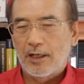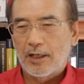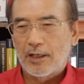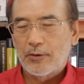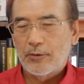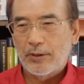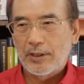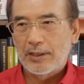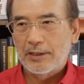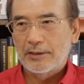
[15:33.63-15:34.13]

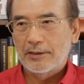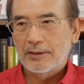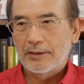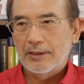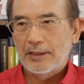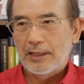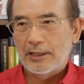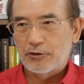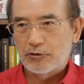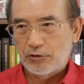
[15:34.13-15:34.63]
Korean
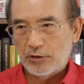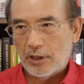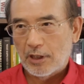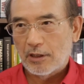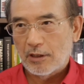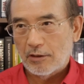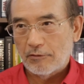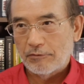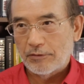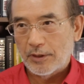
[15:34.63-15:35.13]

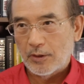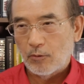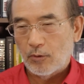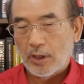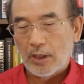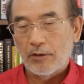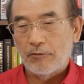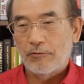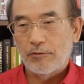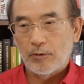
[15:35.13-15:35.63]
geography,
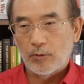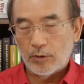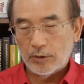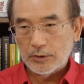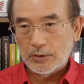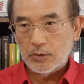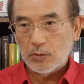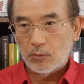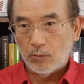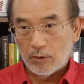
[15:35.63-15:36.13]
or if you
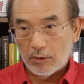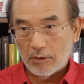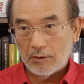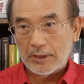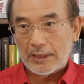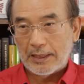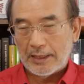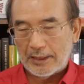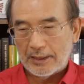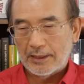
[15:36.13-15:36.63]
want to
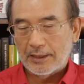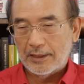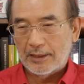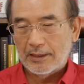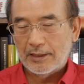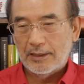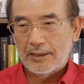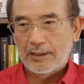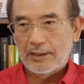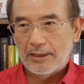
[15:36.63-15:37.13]
work in
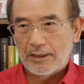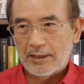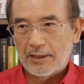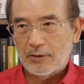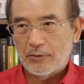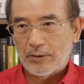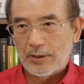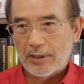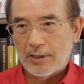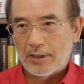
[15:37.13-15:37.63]

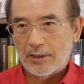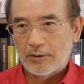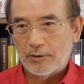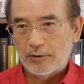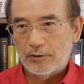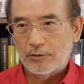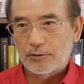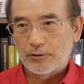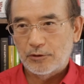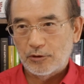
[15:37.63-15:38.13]
Korea,
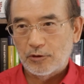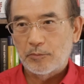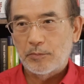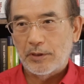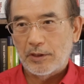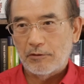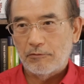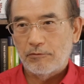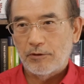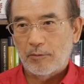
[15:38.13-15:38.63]
you should
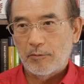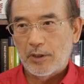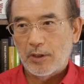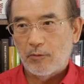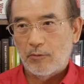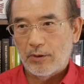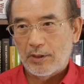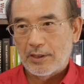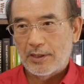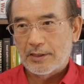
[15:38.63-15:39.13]
be
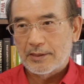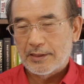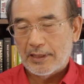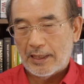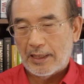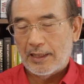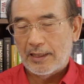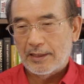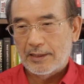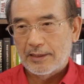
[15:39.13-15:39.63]
familiar with these
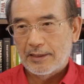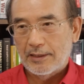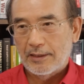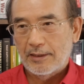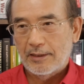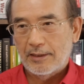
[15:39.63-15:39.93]
8